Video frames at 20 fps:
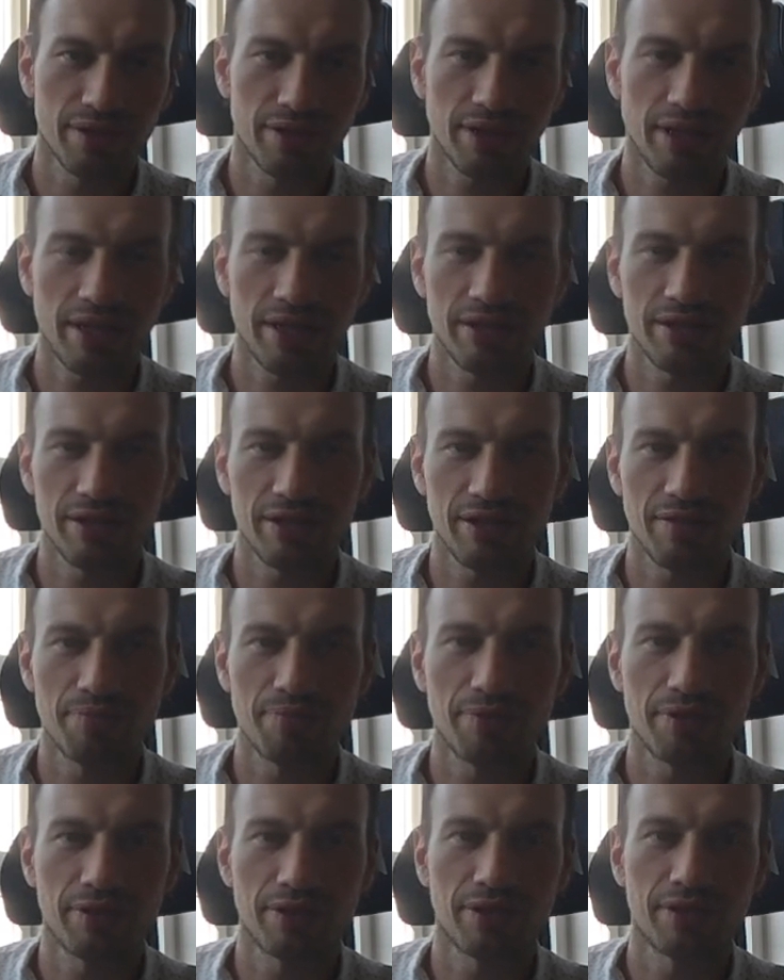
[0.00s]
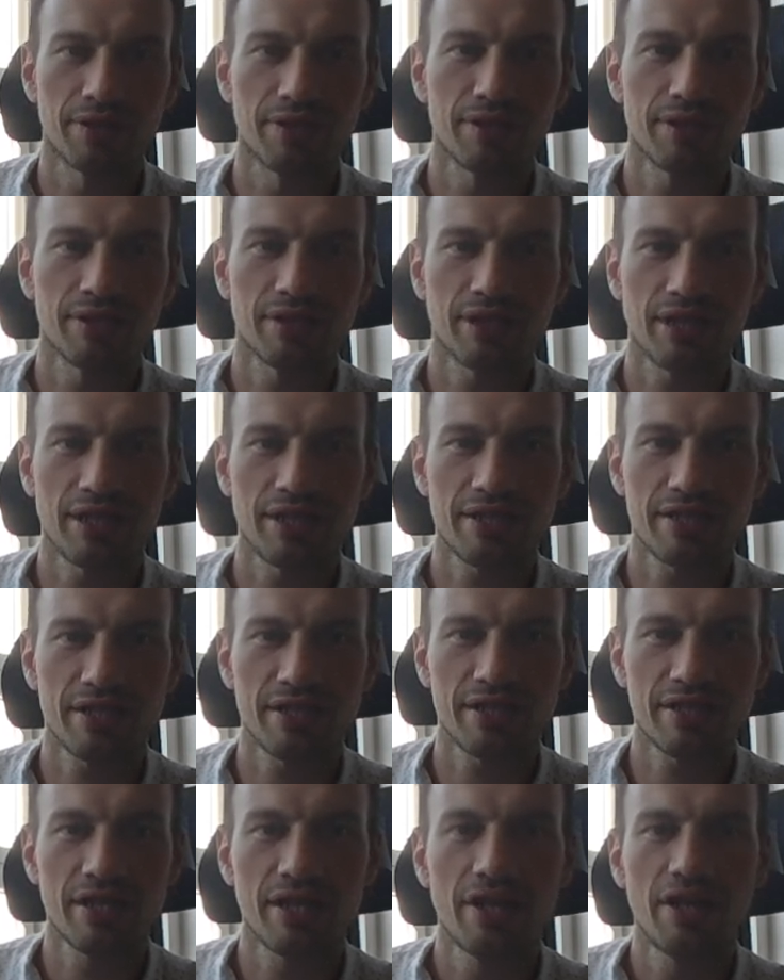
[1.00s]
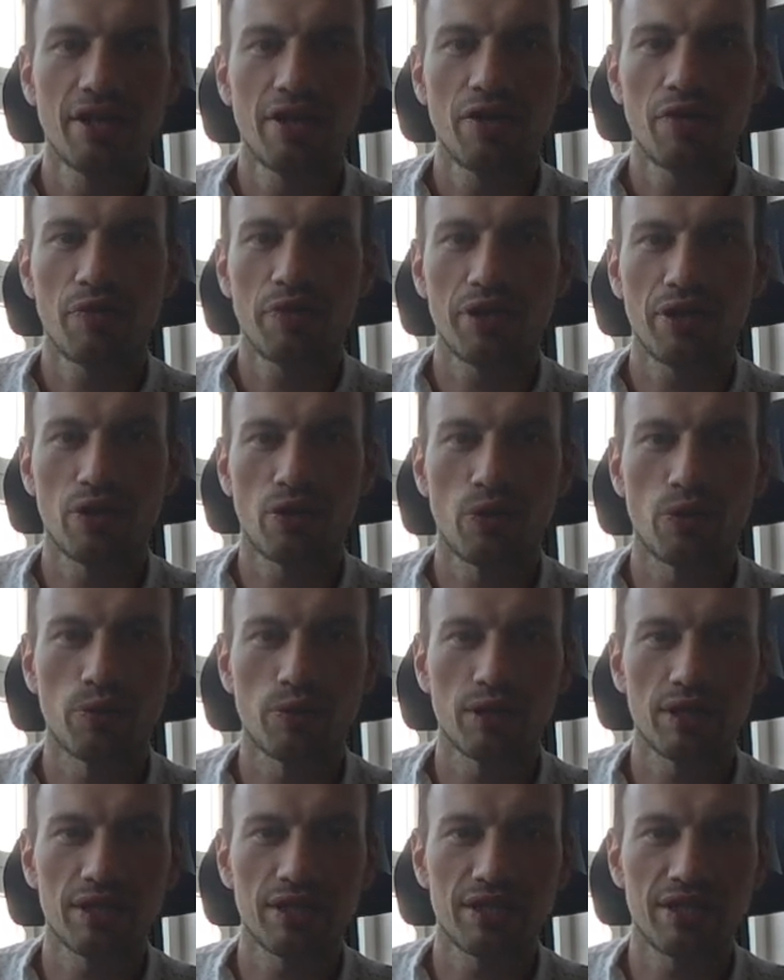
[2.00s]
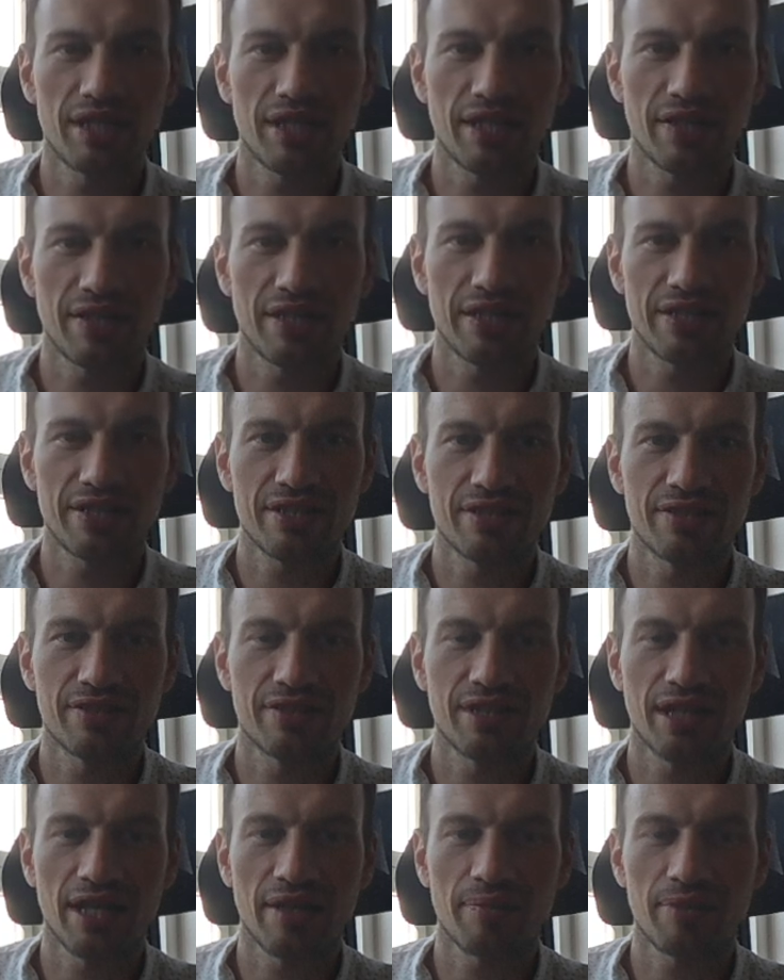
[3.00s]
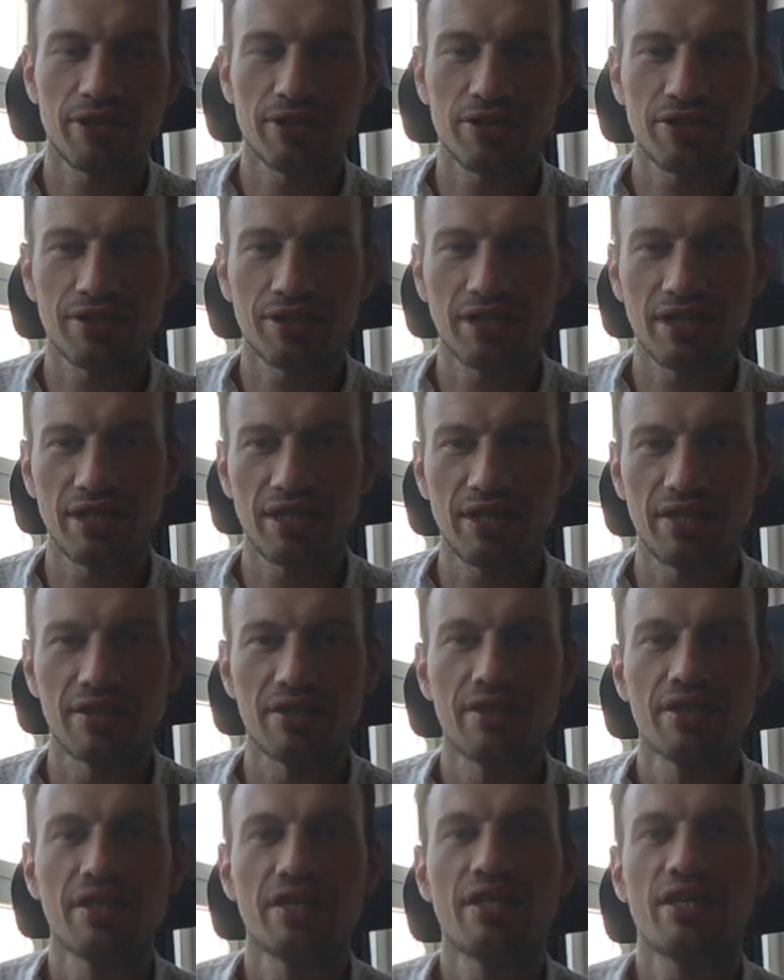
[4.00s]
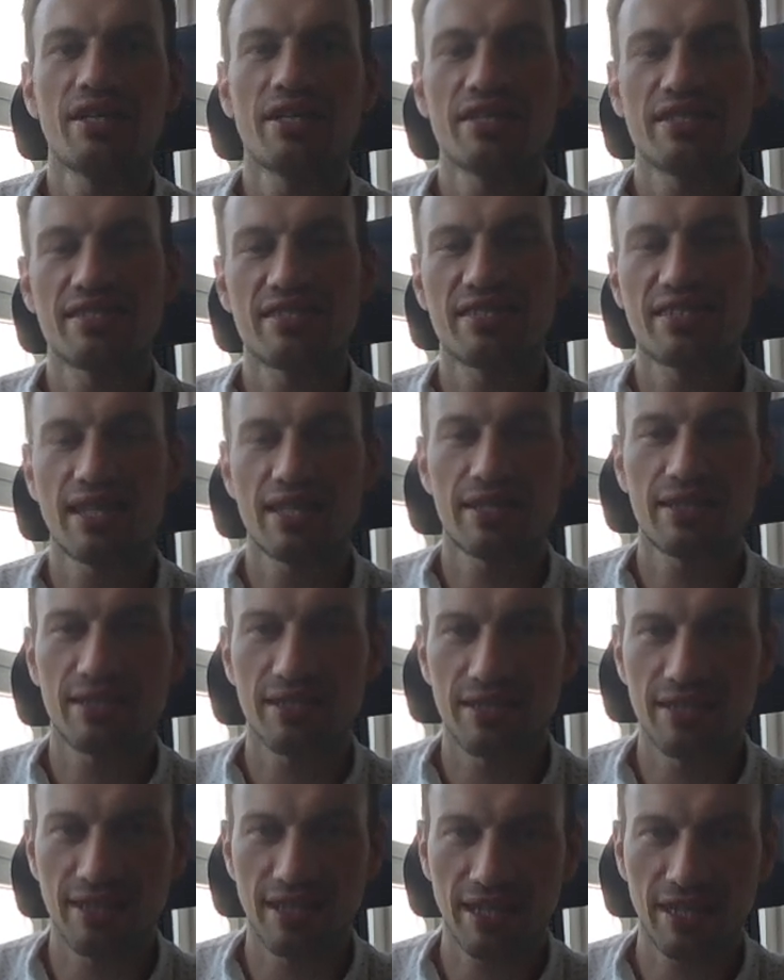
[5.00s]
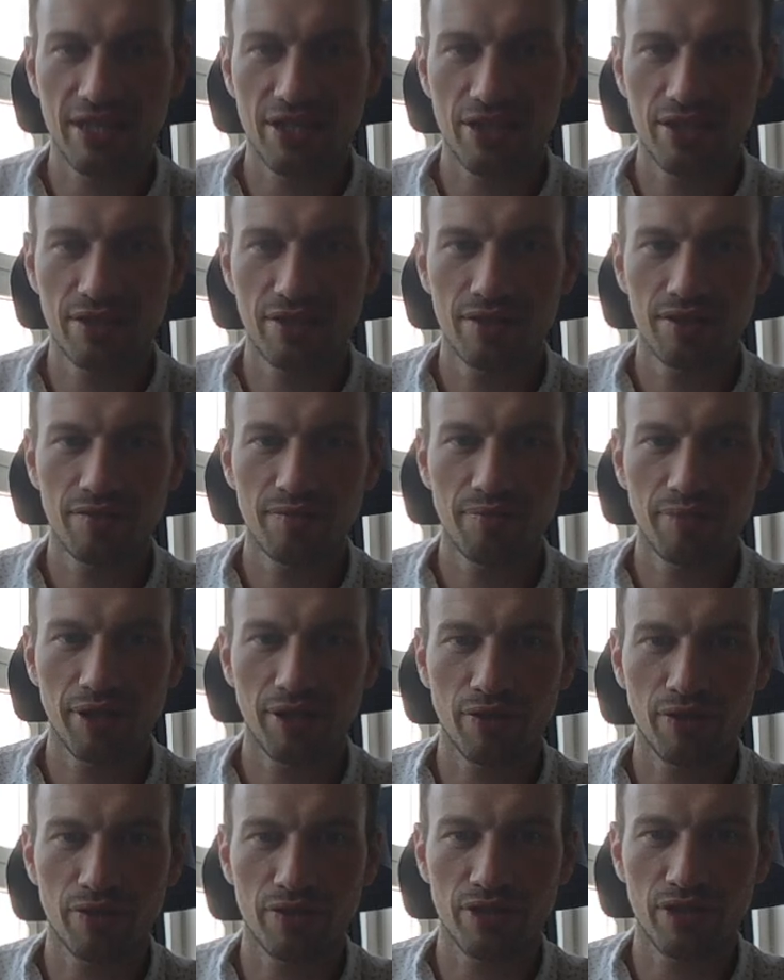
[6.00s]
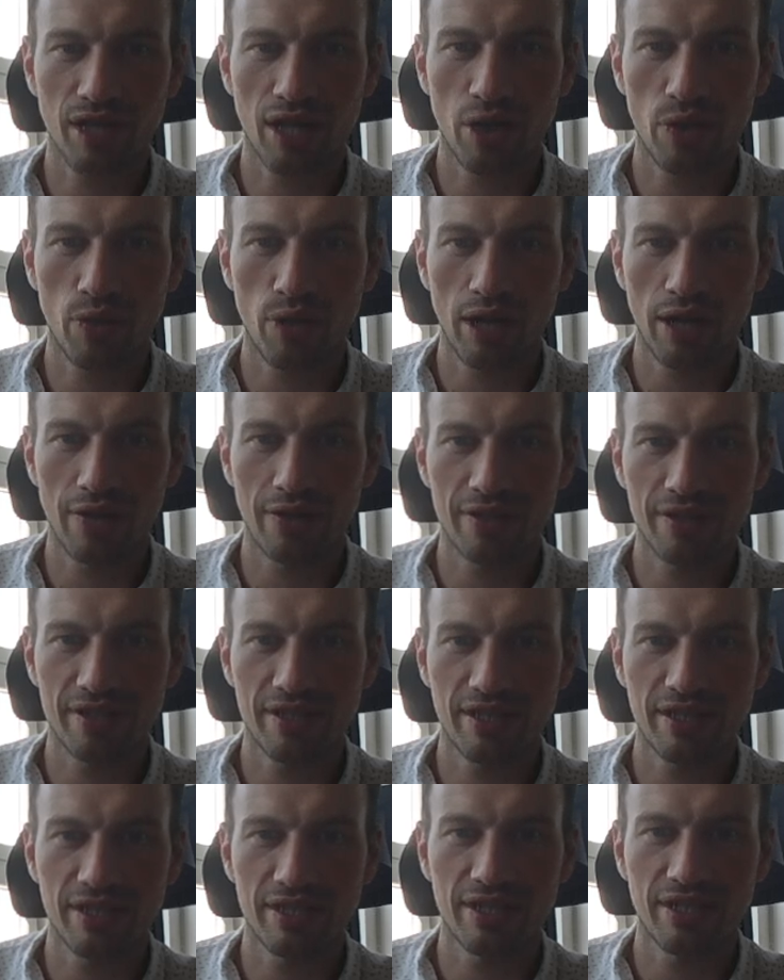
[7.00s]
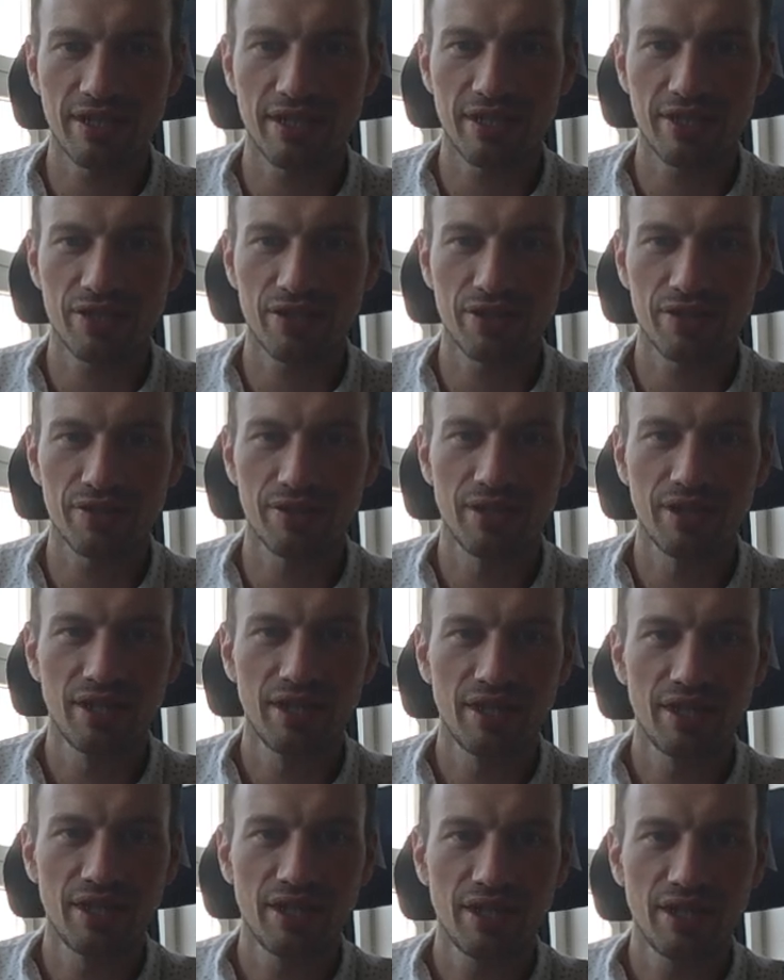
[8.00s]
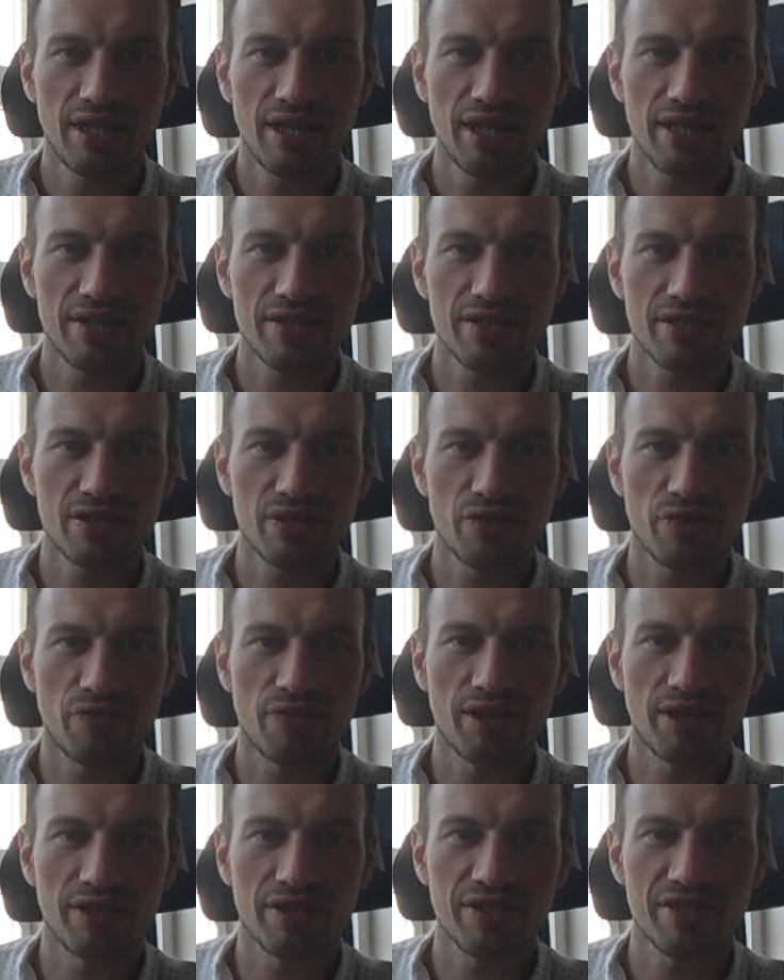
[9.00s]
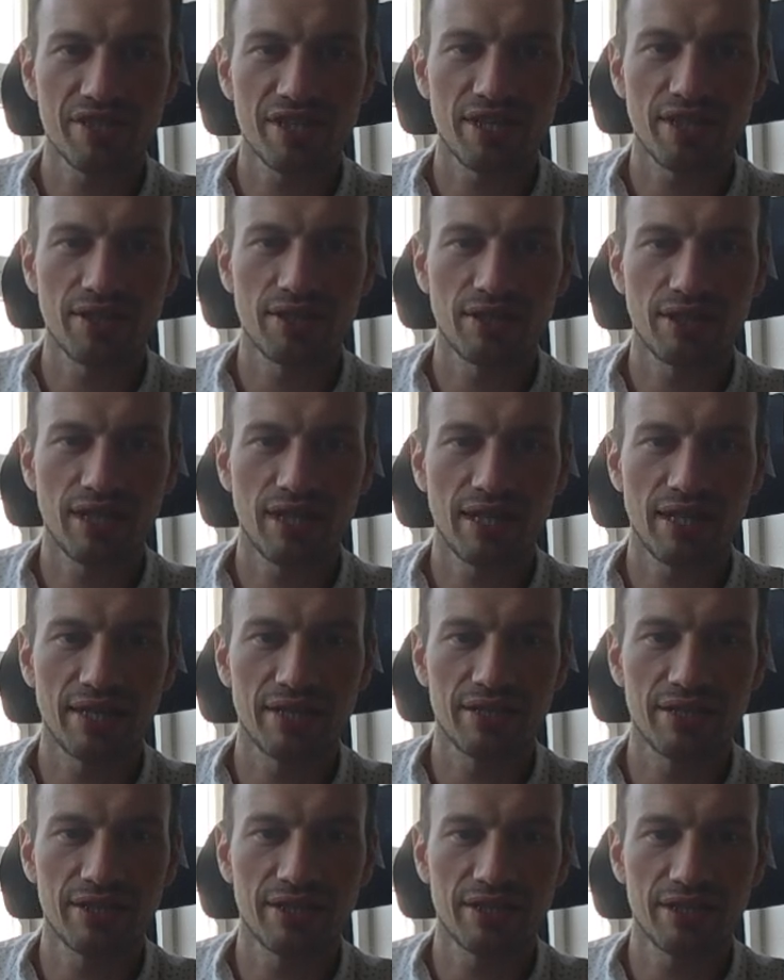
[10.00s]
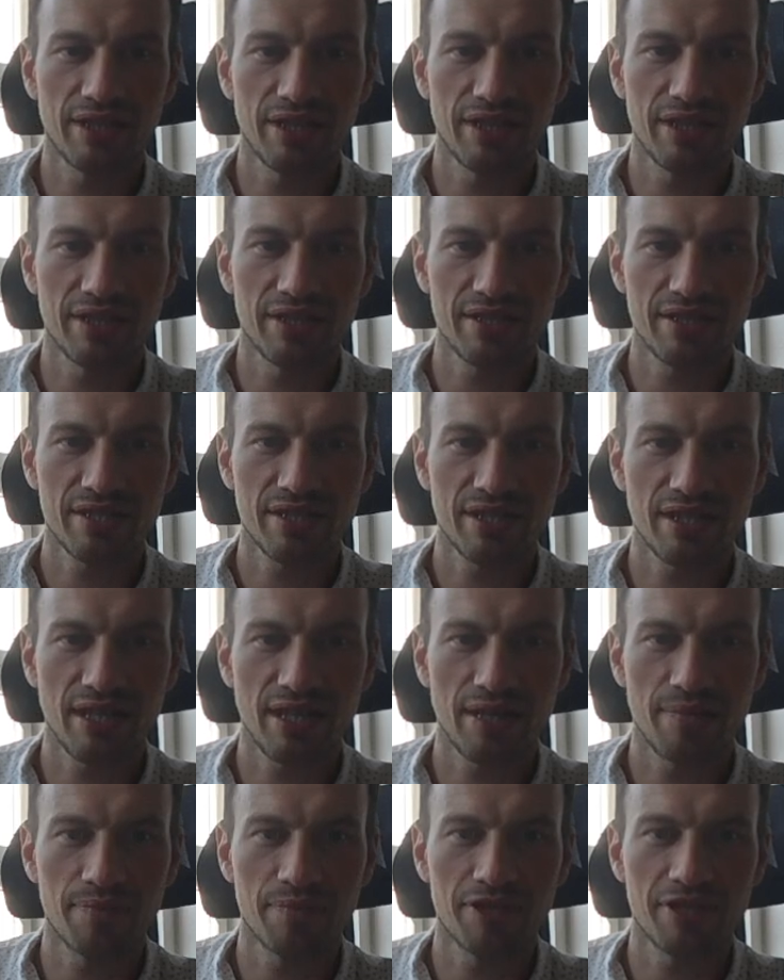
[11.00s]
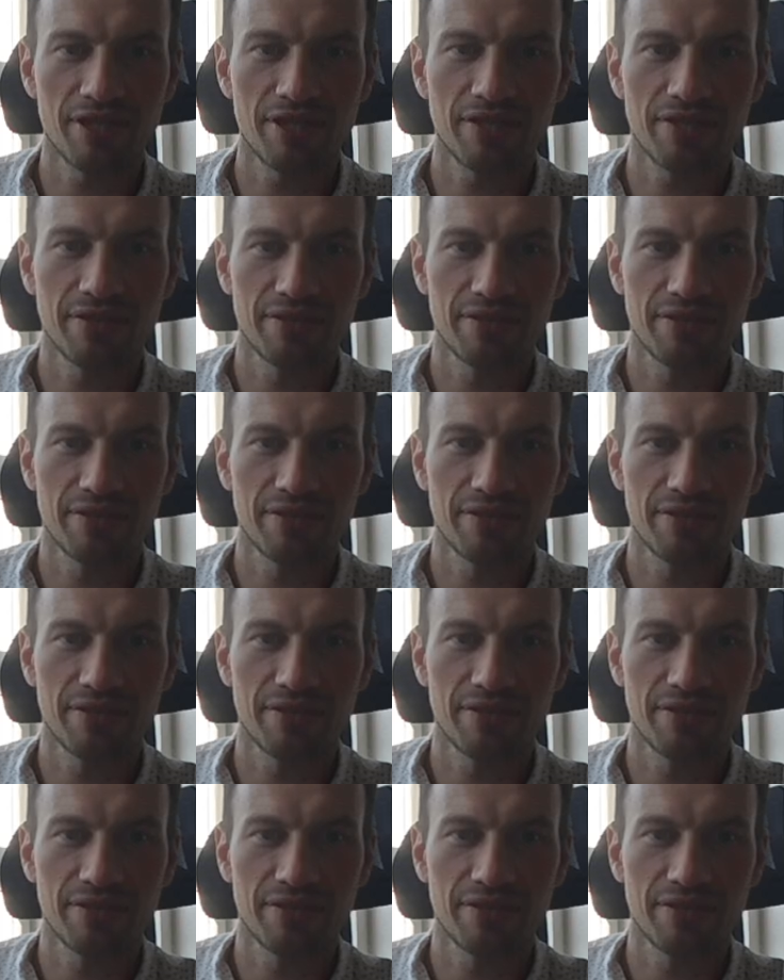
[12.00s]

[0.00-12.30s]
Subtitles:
and impeller cases. We only decrease the dimension in Z direction because now our Z direction has one cell and is empty.